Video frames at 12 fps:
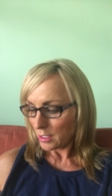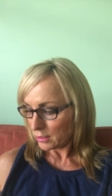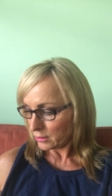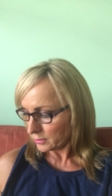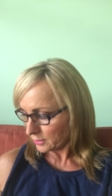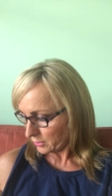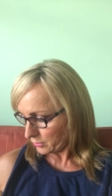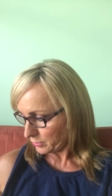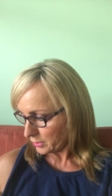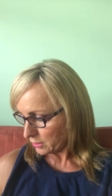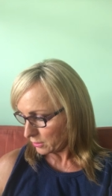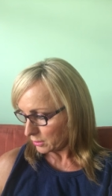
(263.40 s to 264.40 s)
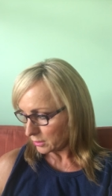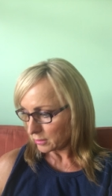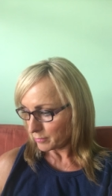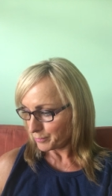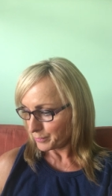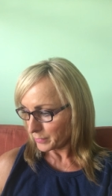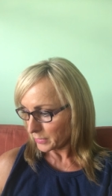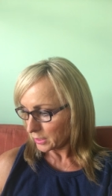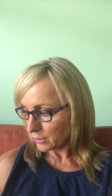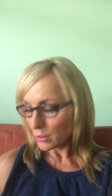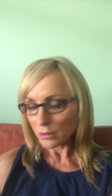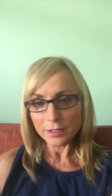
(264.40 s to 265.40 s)
And also the, um,
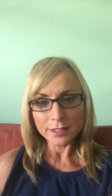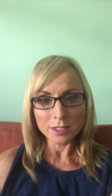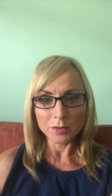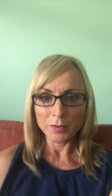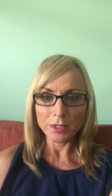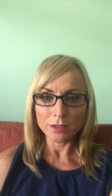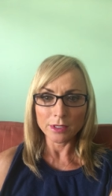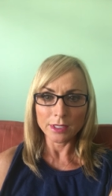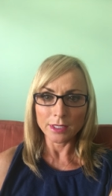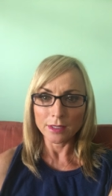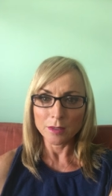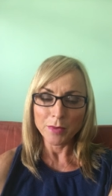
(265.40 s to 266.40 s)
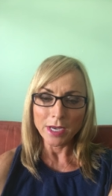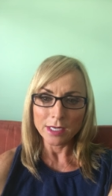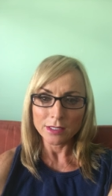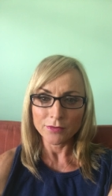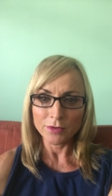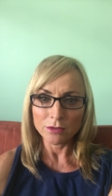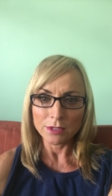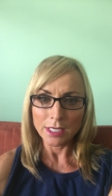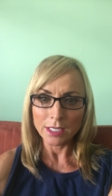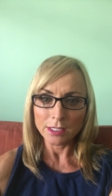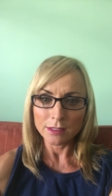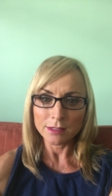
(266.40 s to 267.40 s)
the Holy Spirit in the past few
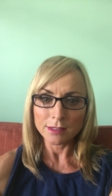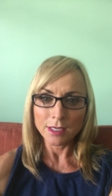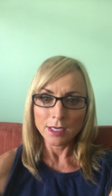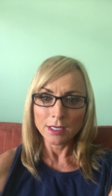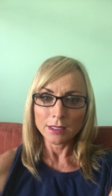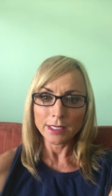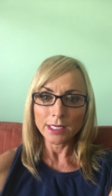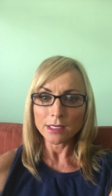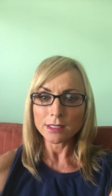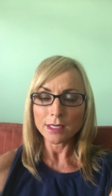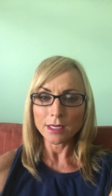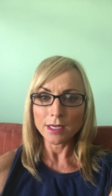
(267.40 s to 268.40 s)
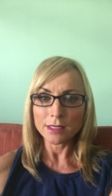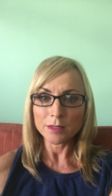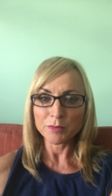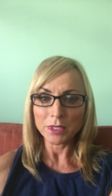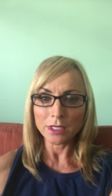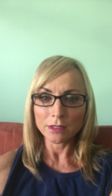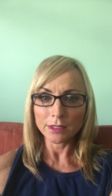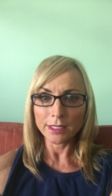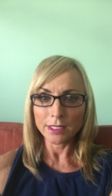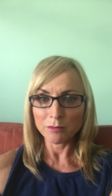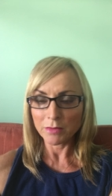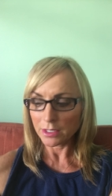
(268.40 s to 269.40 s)
days, like I said, has been
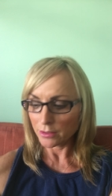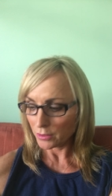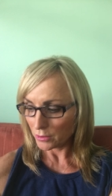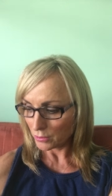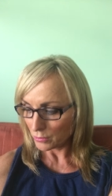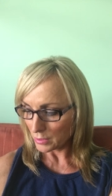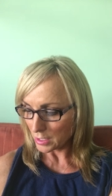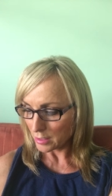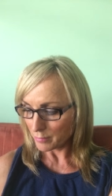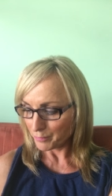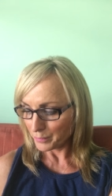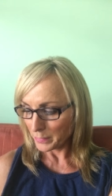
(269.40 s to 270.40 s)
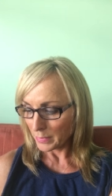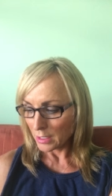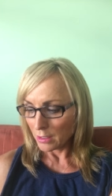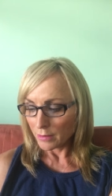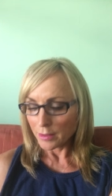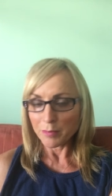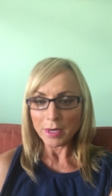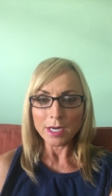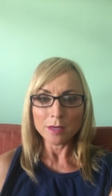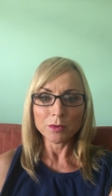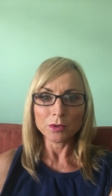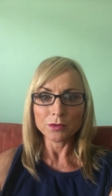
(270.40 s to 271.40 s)
leading me to um, the
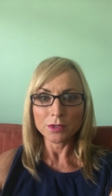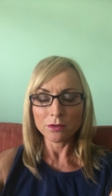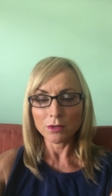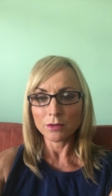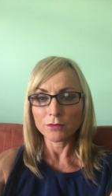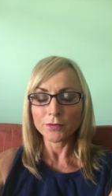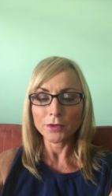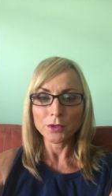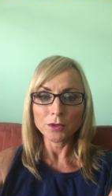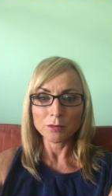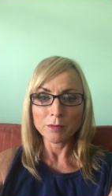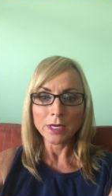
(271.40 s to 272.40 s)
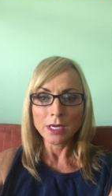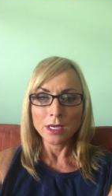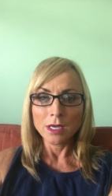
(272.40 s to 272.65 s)
Bible to confirm